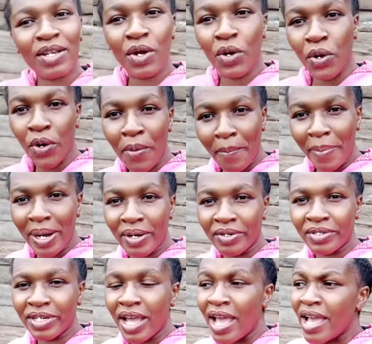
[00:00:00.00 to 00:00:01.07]
compound.
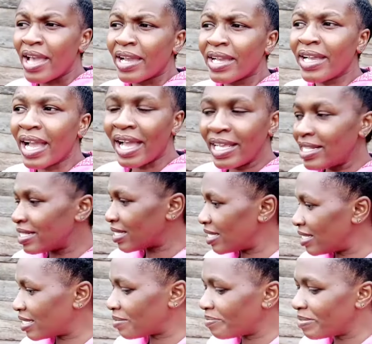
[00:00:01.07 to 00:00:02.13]
Guys,
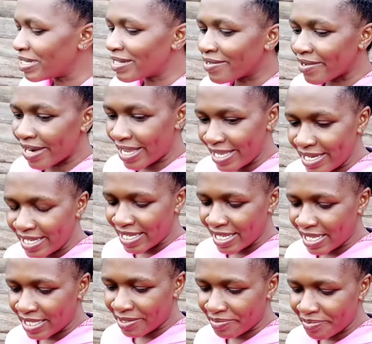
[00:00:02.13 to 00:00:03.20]
it's been raining.
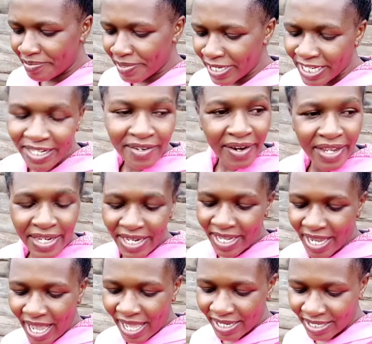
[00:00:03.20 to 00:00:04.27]
It's been raining,
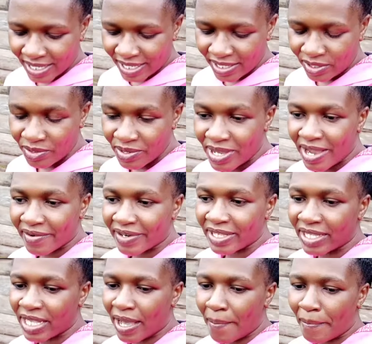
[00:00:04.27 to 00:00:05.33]
and since we are in
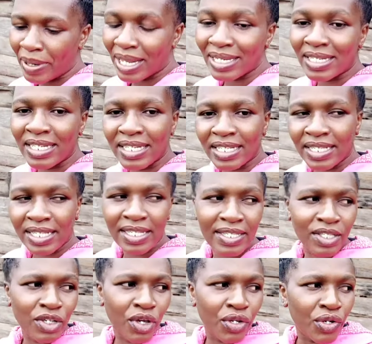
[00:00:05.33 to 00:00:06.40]
the planting
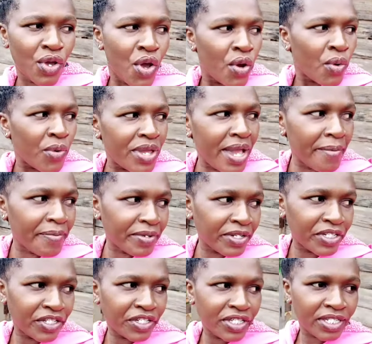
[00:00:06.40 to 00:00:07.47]
season, we
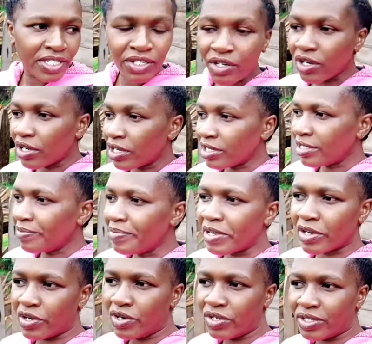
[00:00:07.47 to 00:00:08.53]
appreciate God
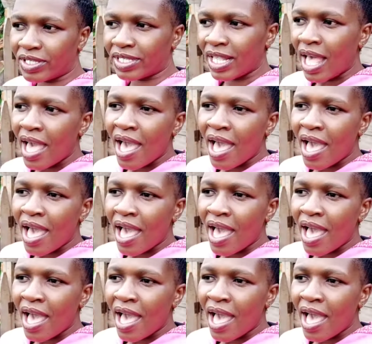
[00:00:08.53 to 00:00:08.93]
because